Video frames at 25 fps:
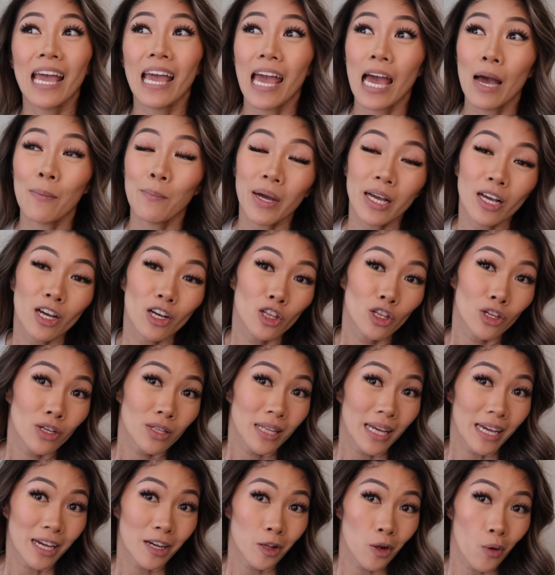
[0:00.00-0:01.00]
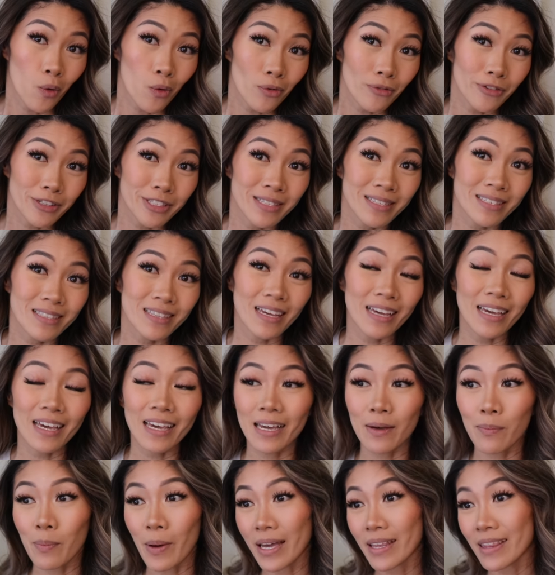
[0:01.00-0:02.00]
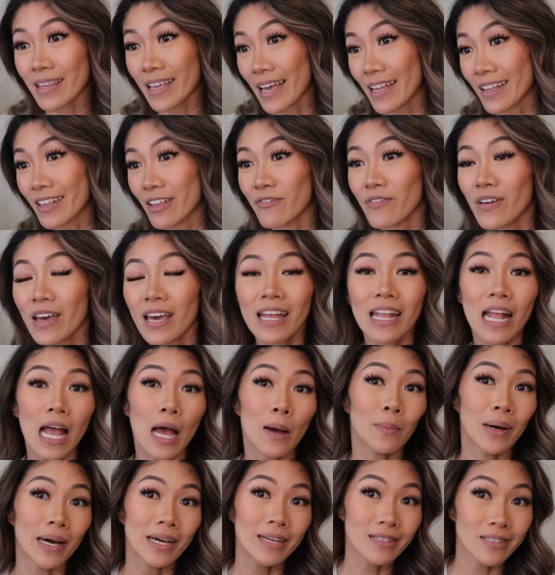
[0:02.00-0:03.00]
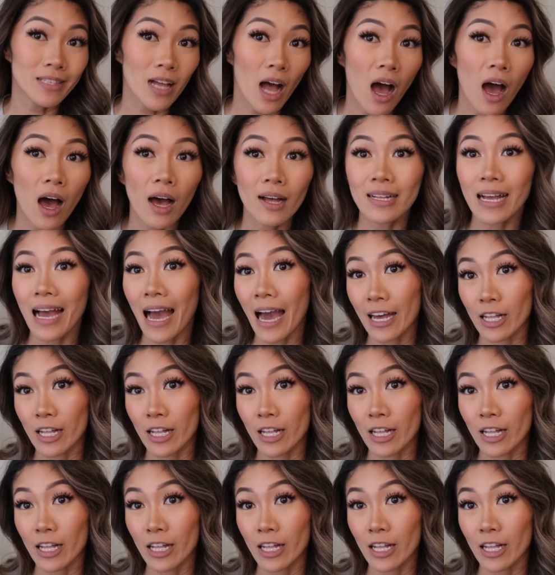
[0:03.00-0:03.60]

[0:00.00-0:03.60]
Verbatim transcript: am I gonna look like an oil slick by the end of it? Am I not?